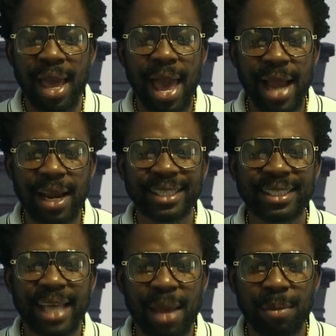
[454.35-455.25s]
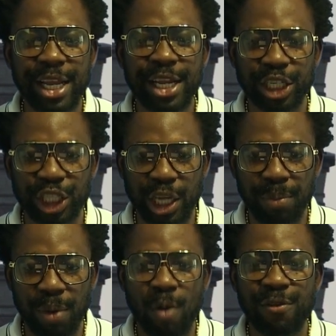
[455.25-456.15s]
held a STEM
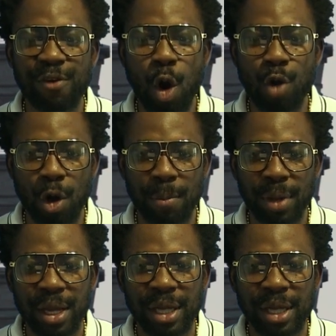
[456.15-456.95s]
leadership forum